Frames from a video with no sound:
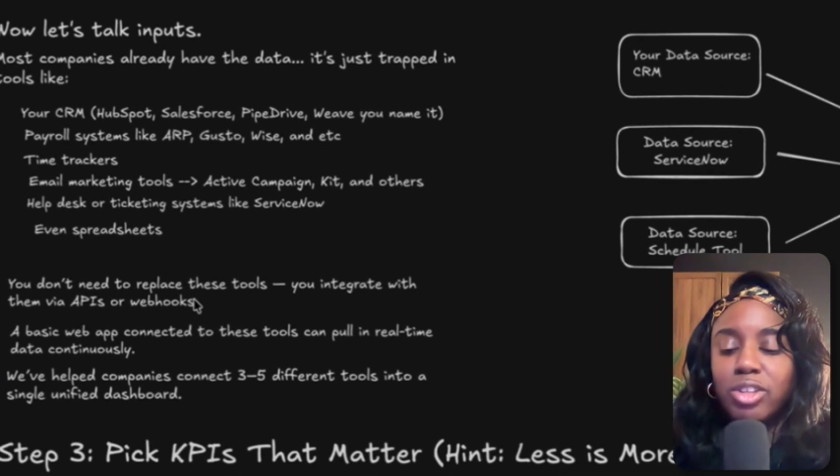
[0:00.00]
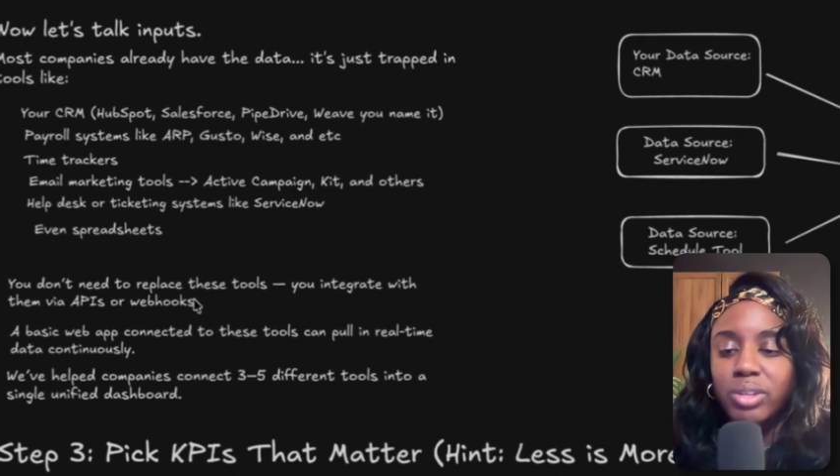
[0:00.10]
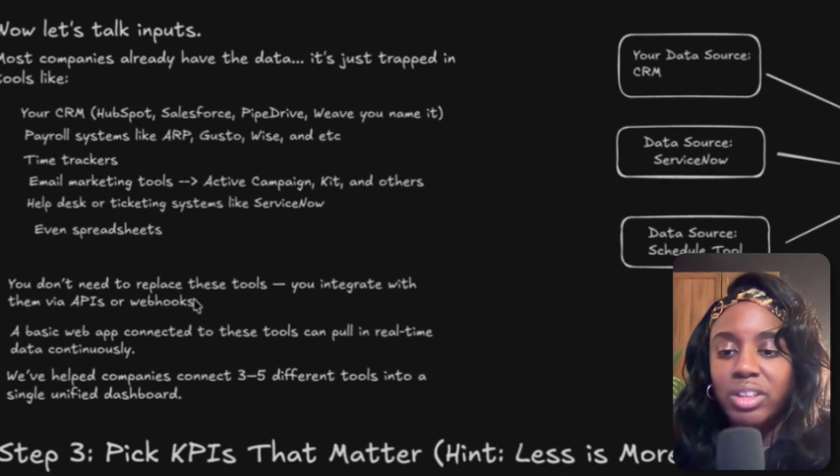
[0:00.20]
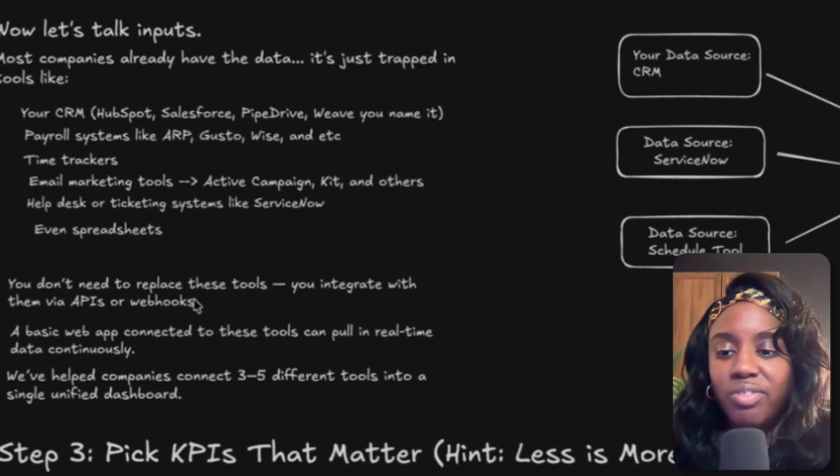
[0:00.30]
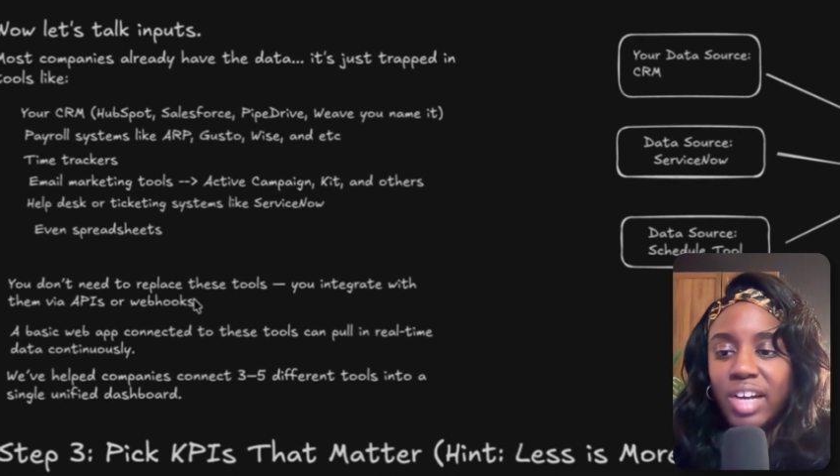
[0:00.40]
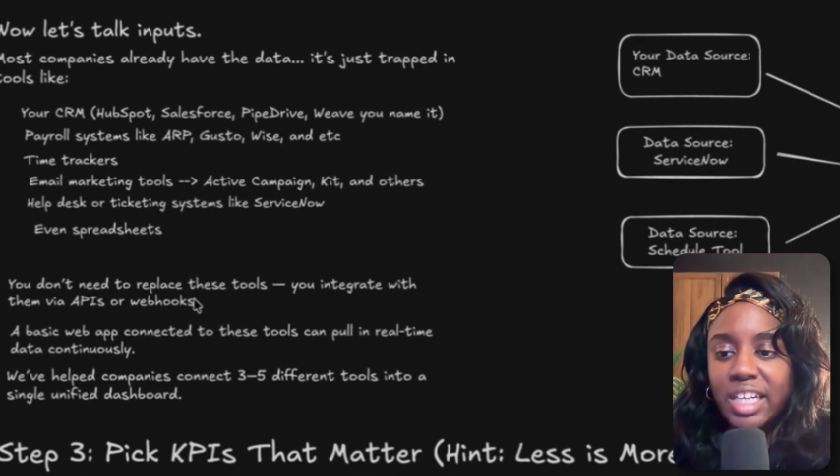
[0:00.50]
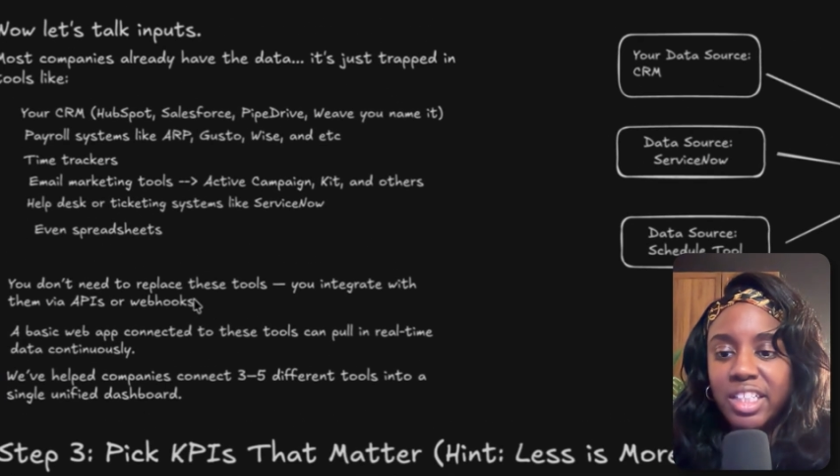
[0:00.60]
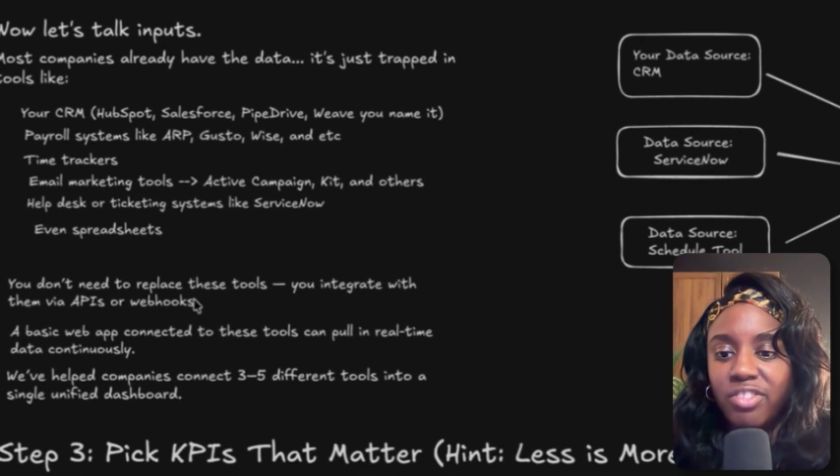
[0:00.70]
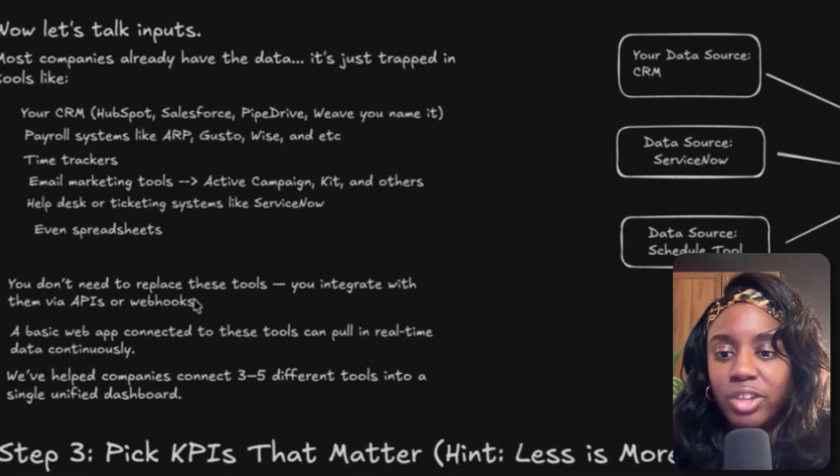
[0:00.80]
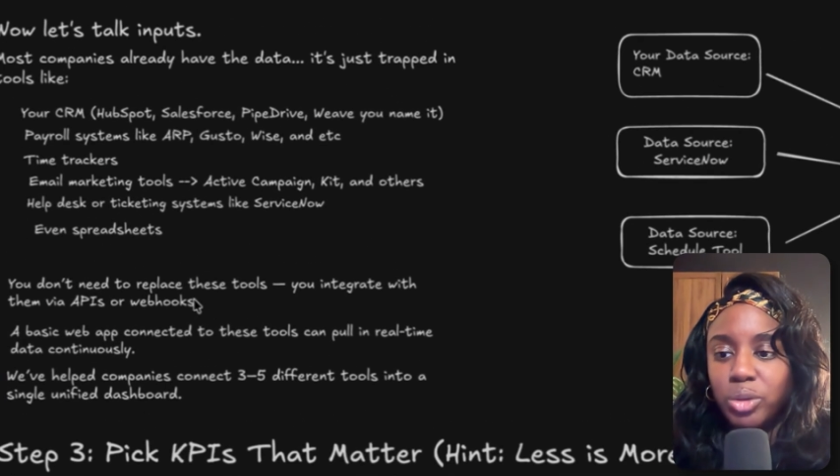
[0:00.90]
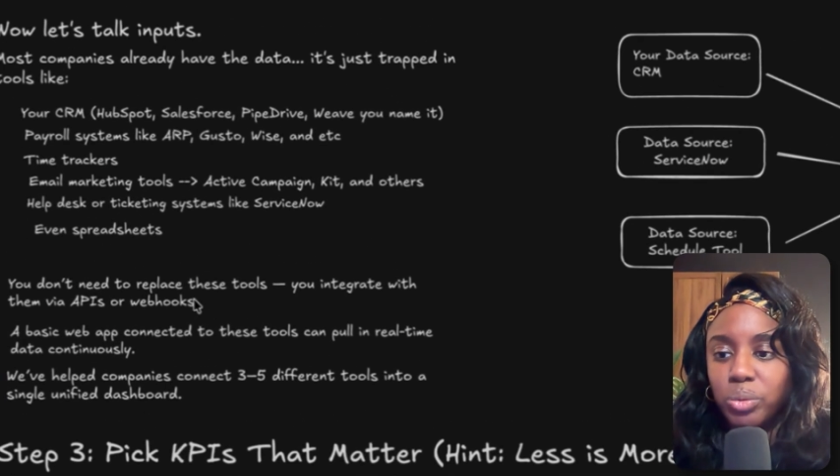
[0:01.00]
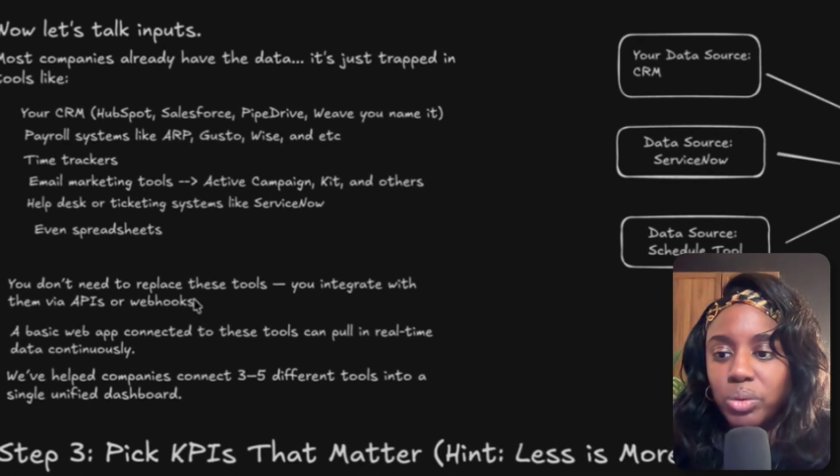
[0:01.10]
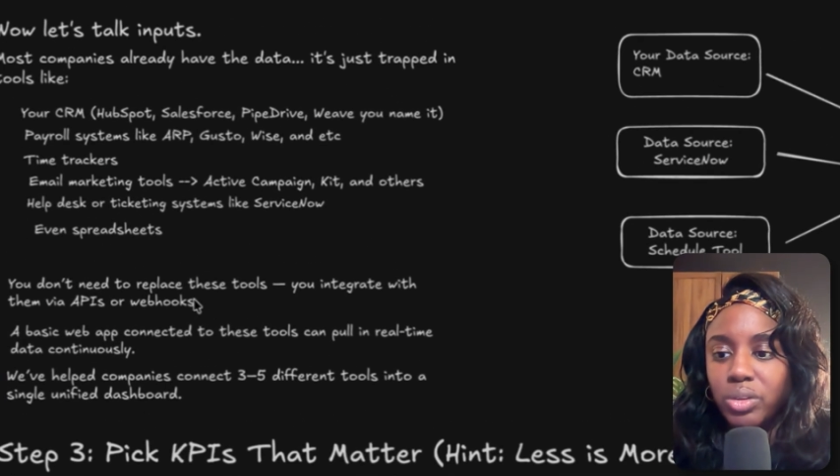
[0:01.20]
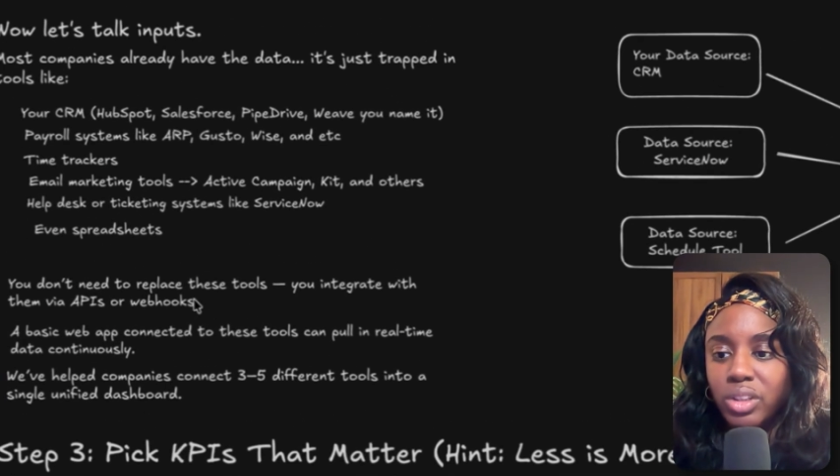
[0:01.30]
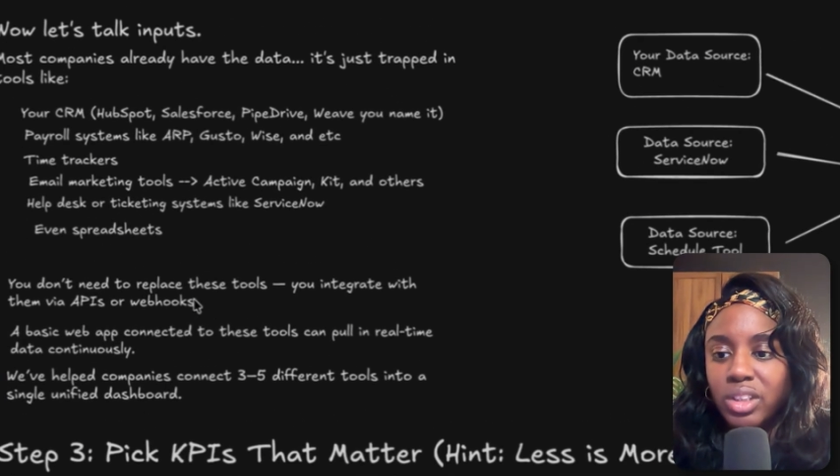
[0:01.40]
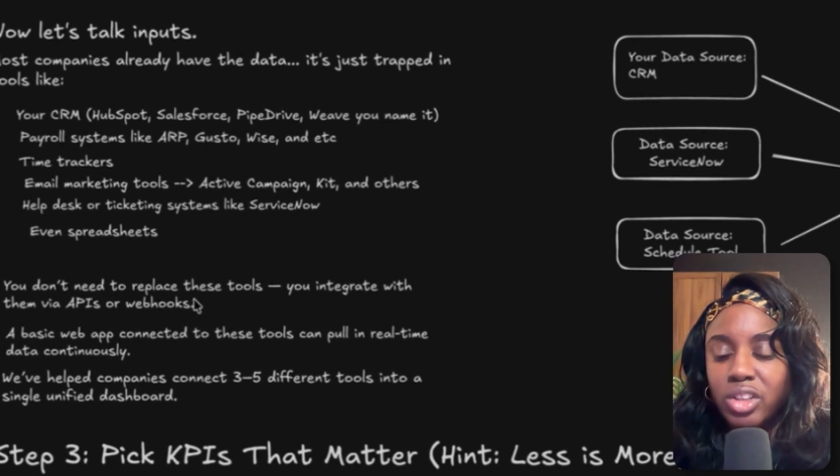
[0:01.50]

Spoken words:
3 to 5 different tools